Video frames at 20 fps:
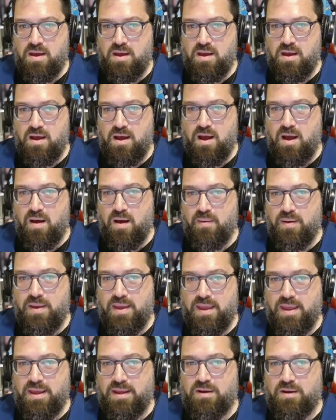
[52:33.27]

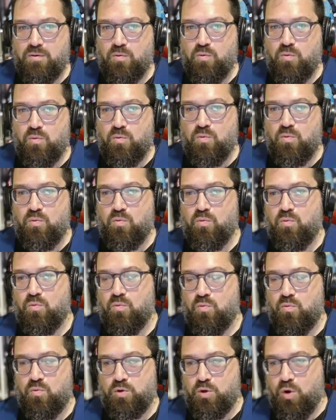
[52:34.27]
And
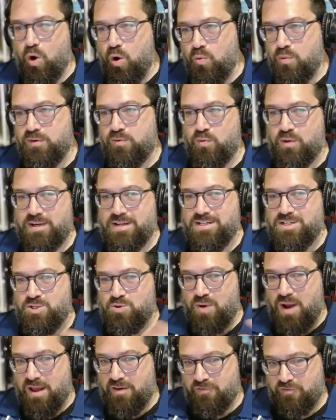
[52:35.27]
you always want to
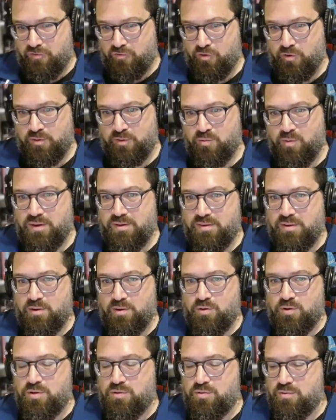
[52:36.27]
draft first, right?
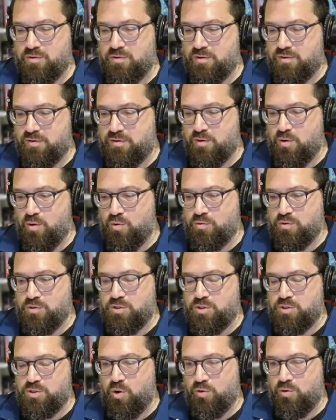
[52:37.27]
So
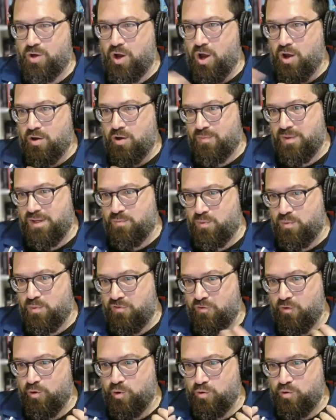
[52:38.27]
don't automate
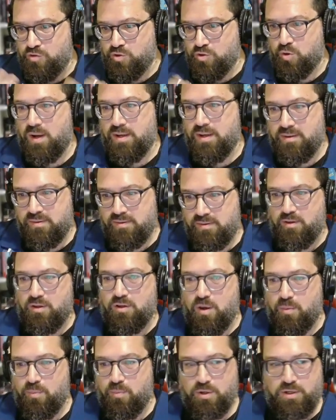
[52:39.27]
before you've tried a skill a
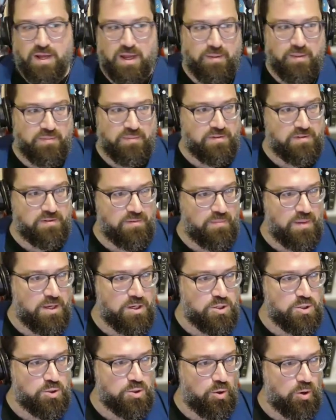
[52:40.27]
couple of times to make
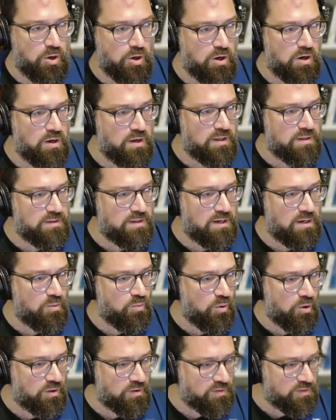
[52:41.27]
sure that it
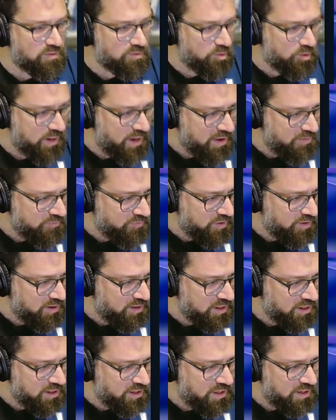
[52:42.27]
works. Sorry, I have
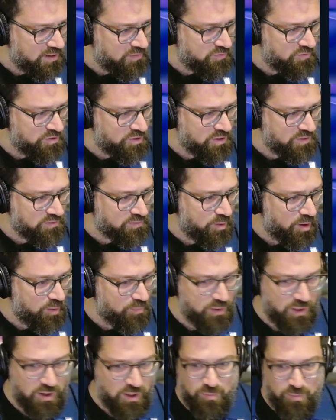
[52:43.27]
a lot of things
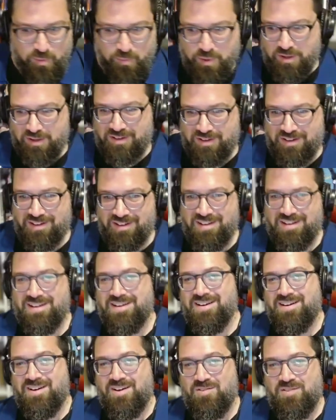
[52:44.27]
popping up apparently.
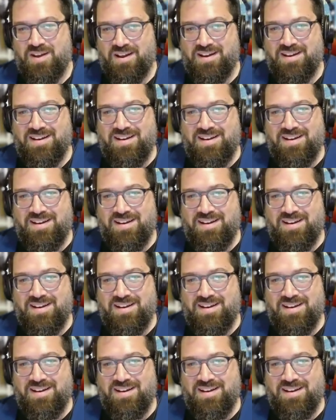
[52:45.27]
Okay.